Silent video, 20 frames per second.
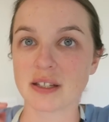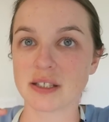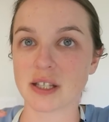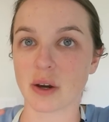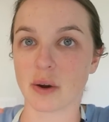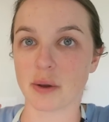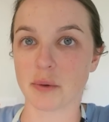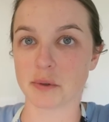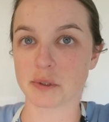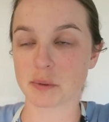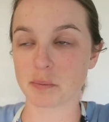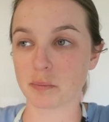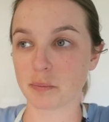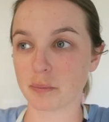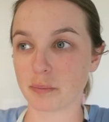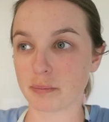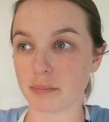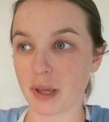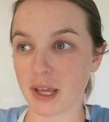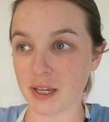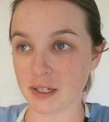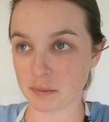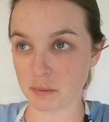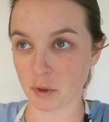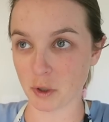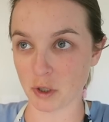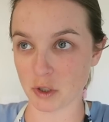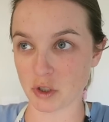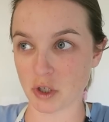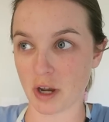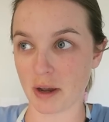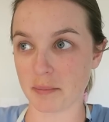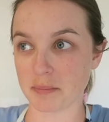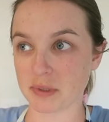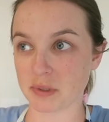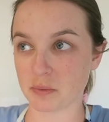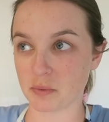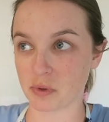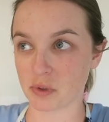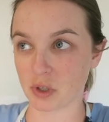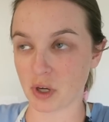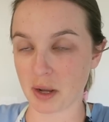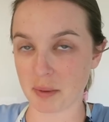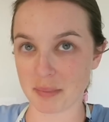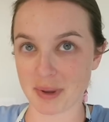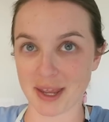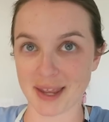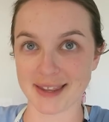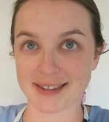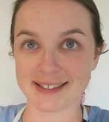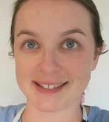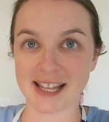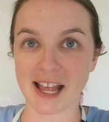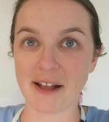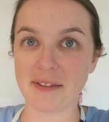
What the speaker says: So it was baked pork chops with green beans,